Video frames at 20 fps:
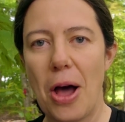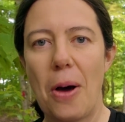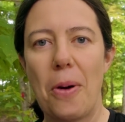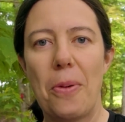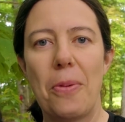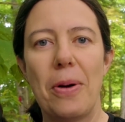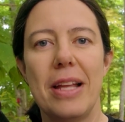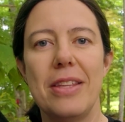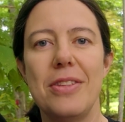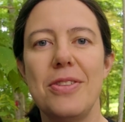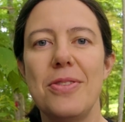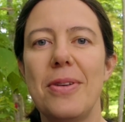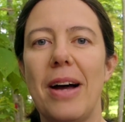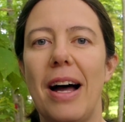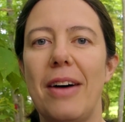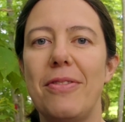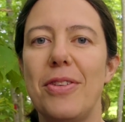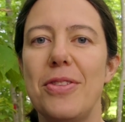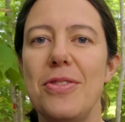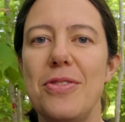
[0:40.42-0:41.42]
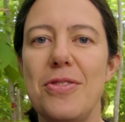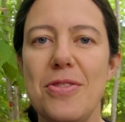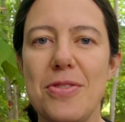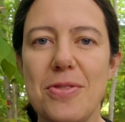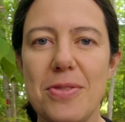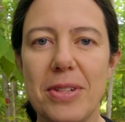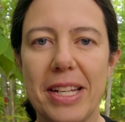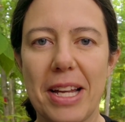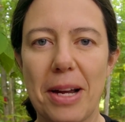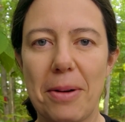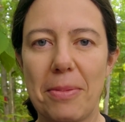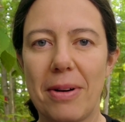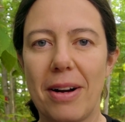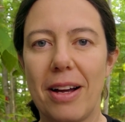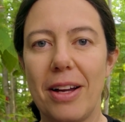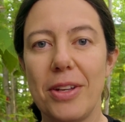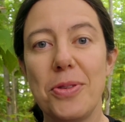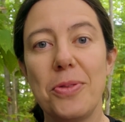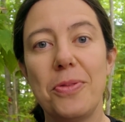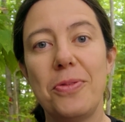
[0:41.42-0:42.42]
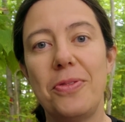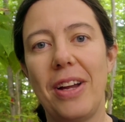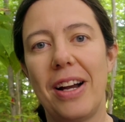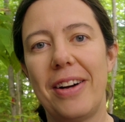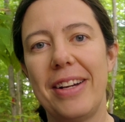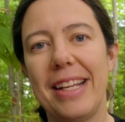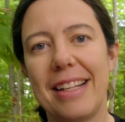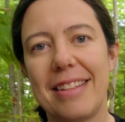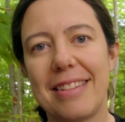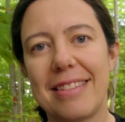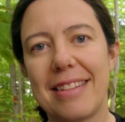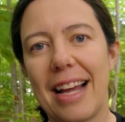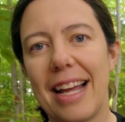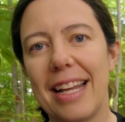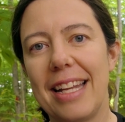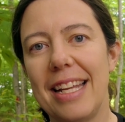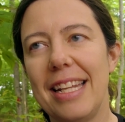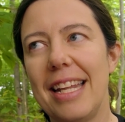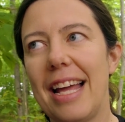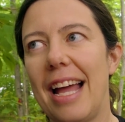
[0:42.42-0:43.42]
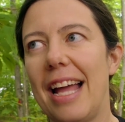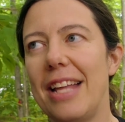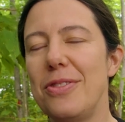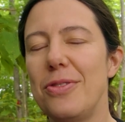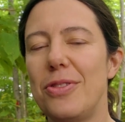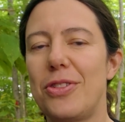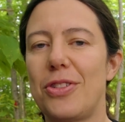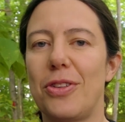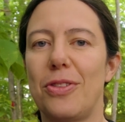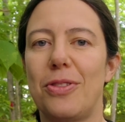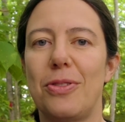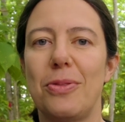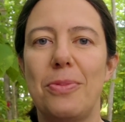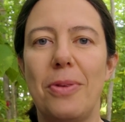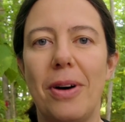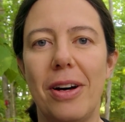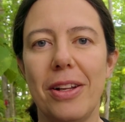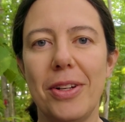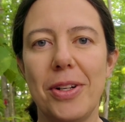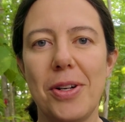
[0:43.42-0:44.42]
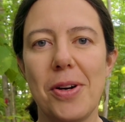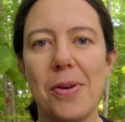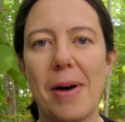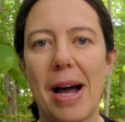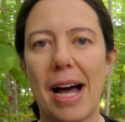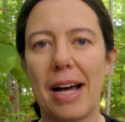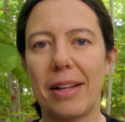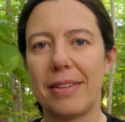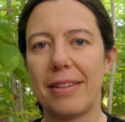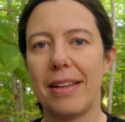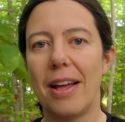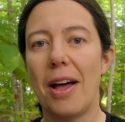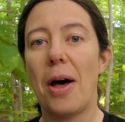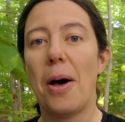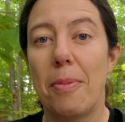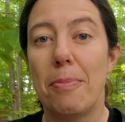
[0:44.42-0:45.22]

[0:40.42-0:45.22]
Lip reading: when you have a new camera, you're very excited and you just want to go out.